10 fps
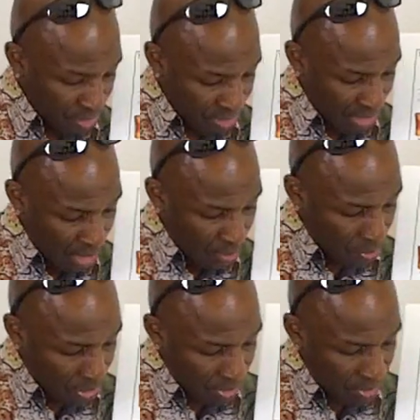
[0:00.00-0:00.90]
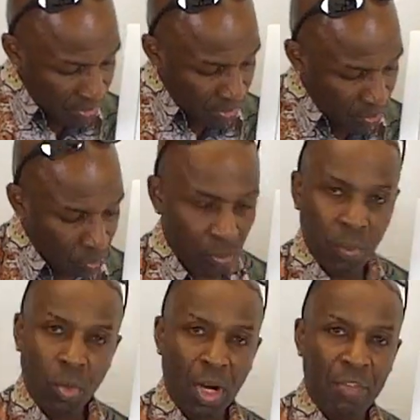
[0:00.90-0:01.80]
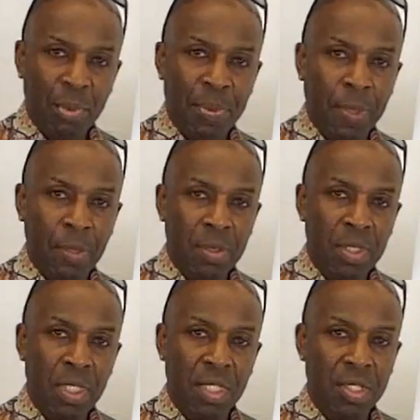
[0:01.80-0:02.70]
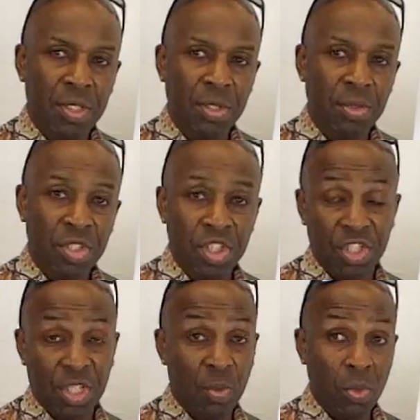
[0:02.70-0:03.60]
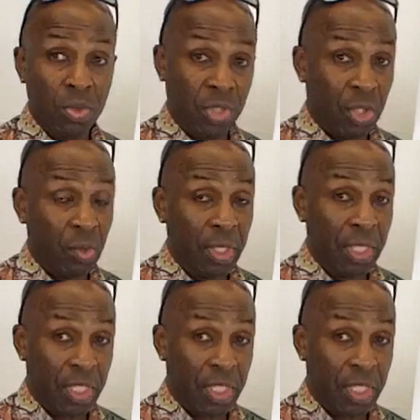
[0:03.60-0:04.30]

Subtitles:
Now, what I proposed is to use seawater cooling,